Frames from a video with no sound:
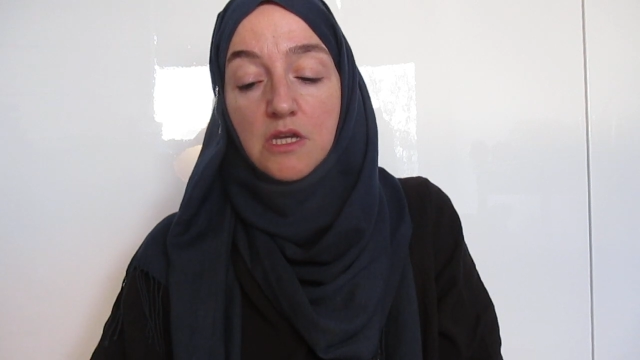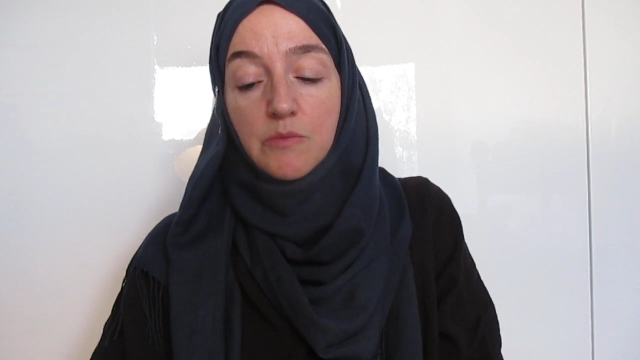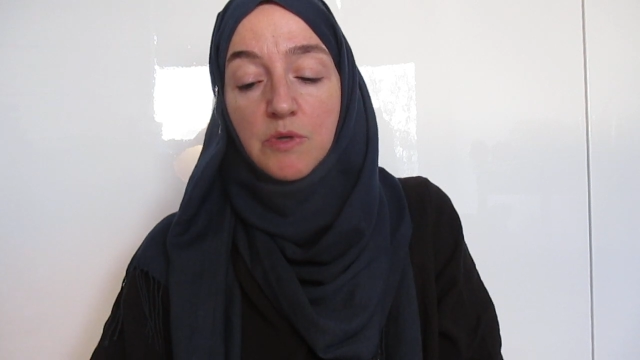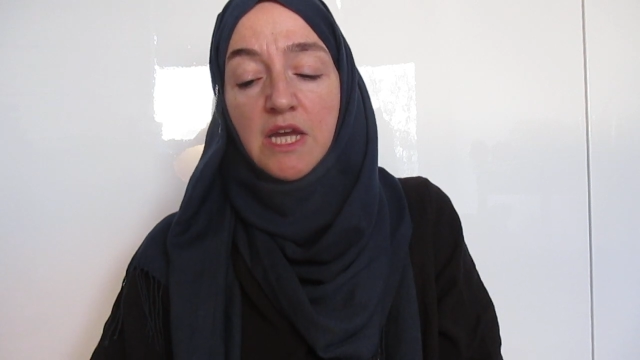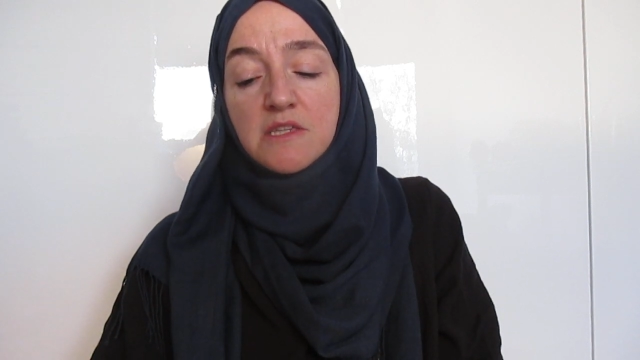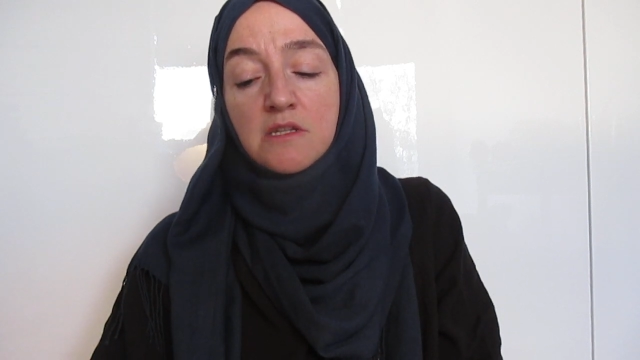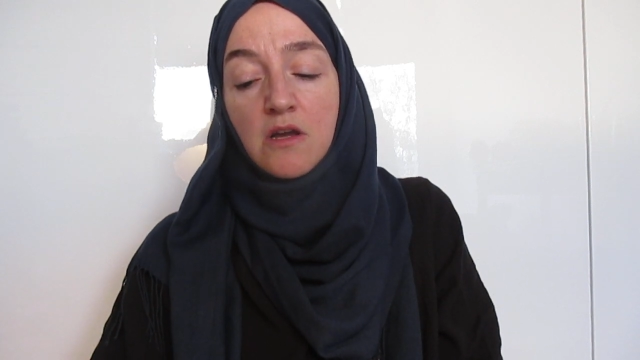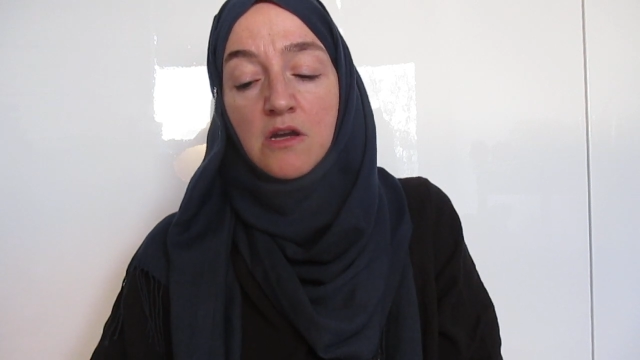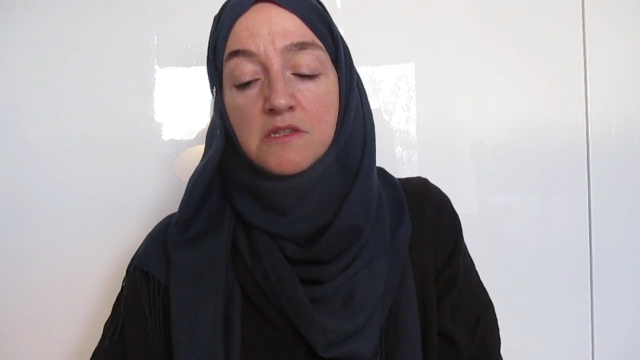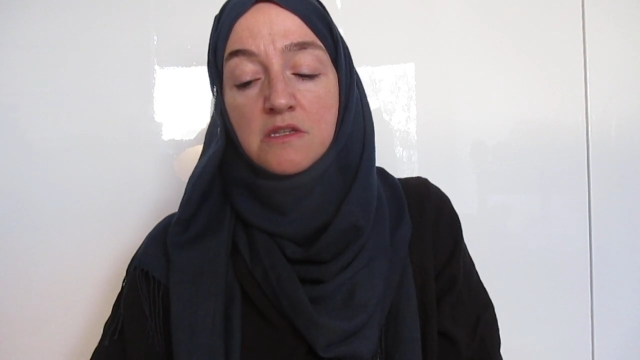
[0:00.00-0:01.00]
but as an
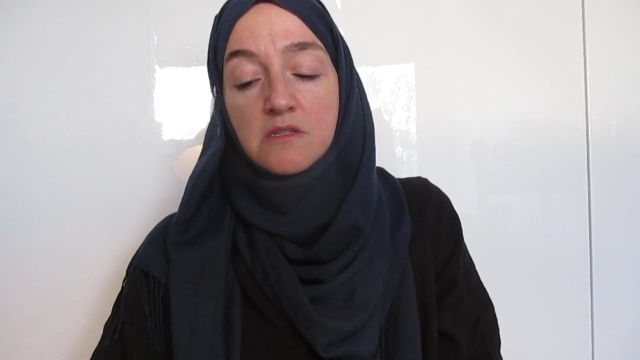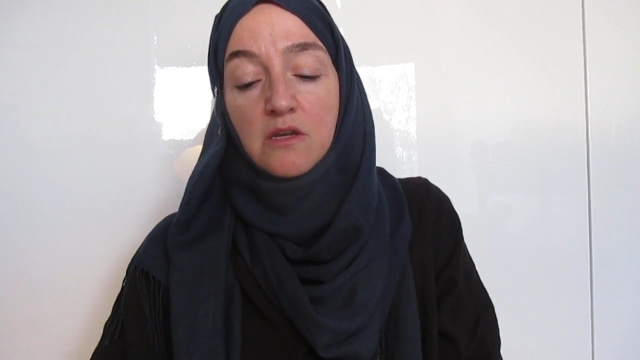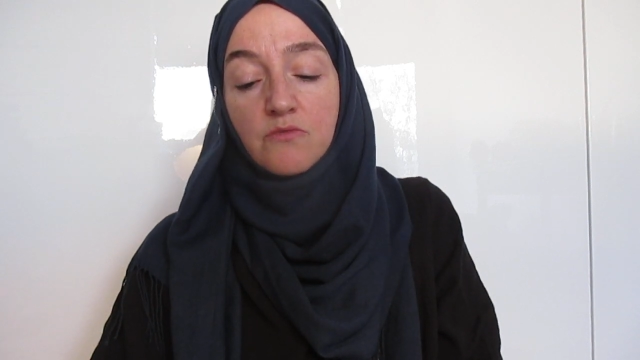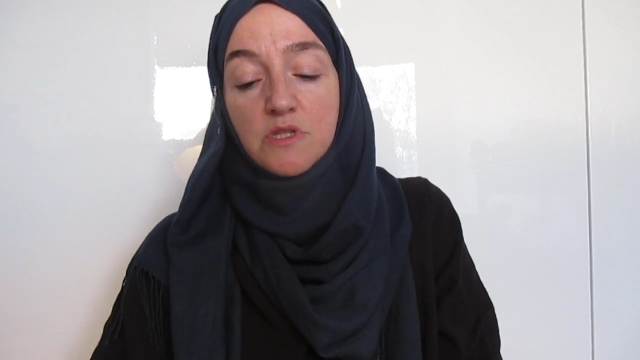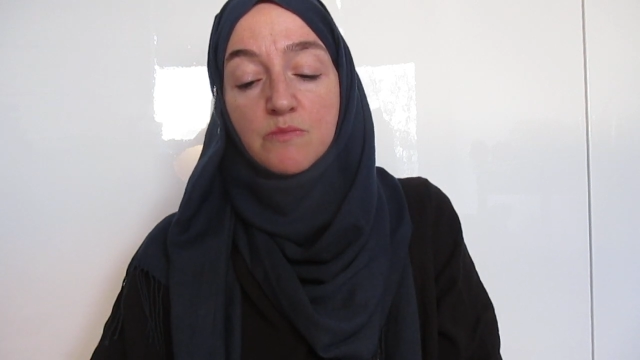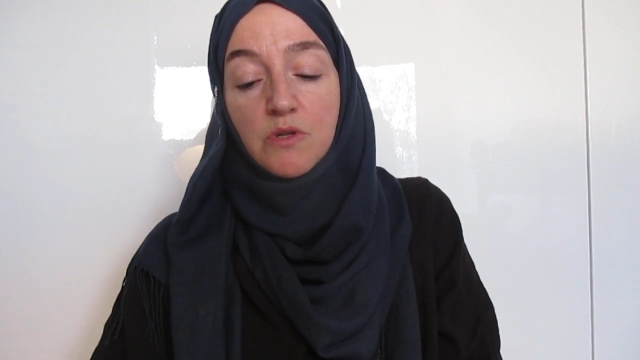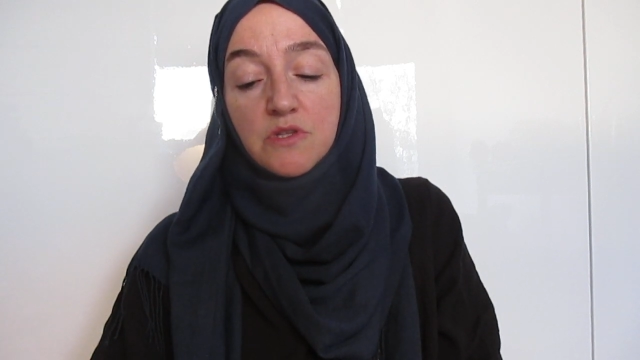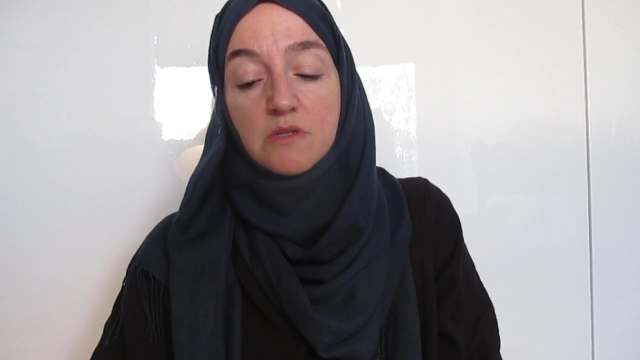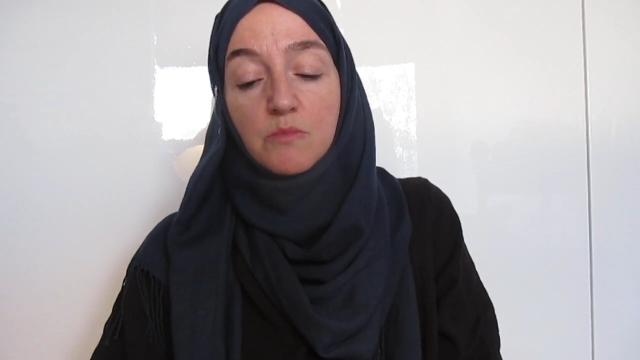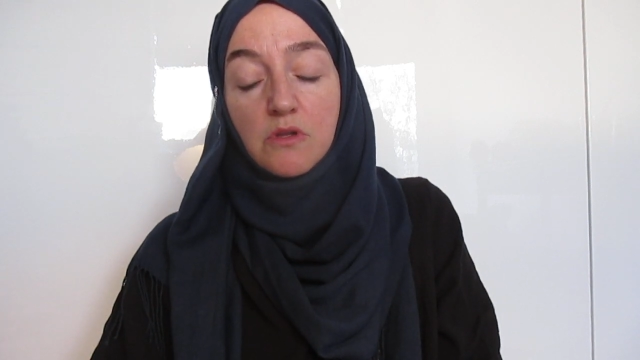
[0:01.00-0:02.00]
artisan
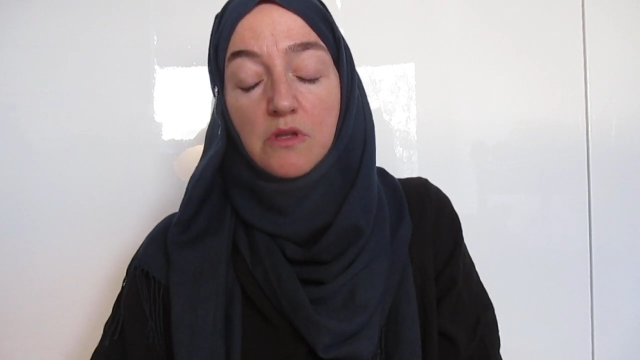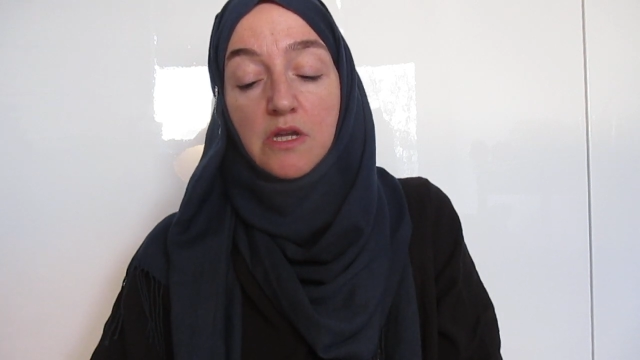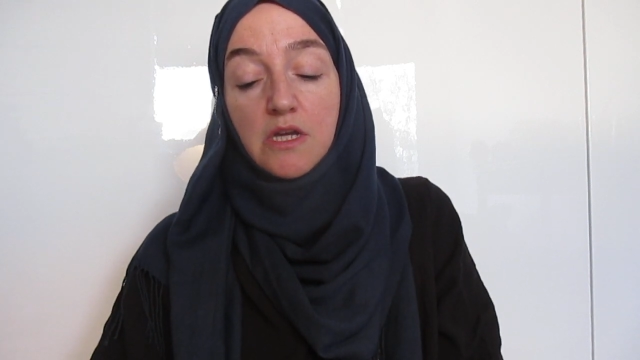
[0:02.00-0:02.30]
responsible